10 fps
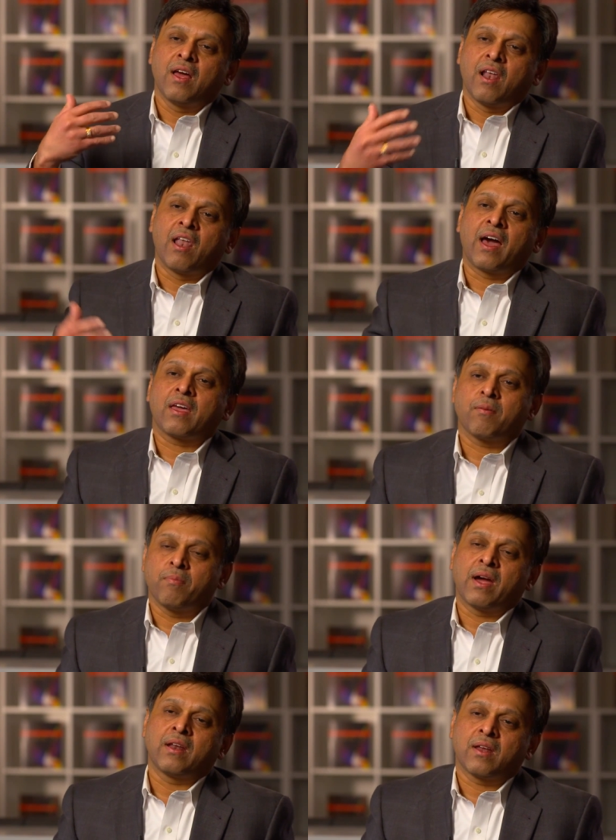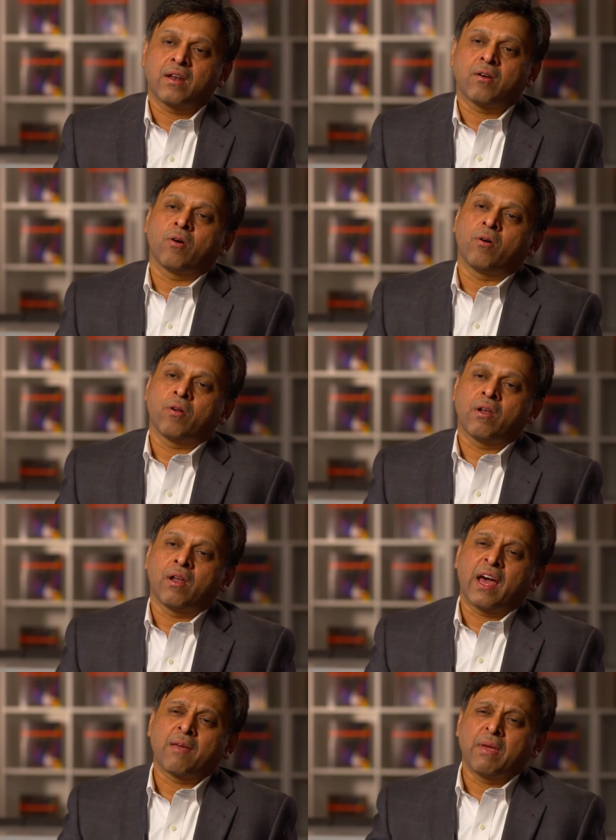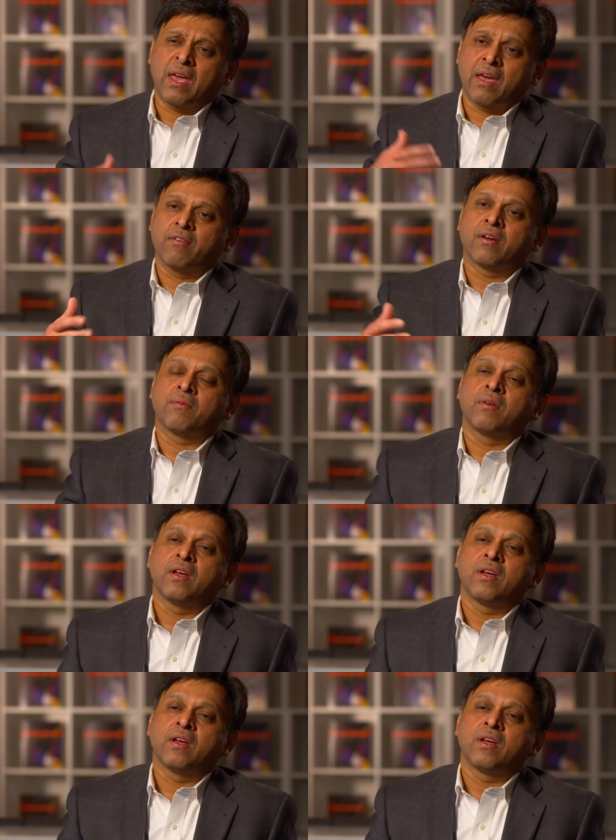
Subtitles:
like-minded or like behaviored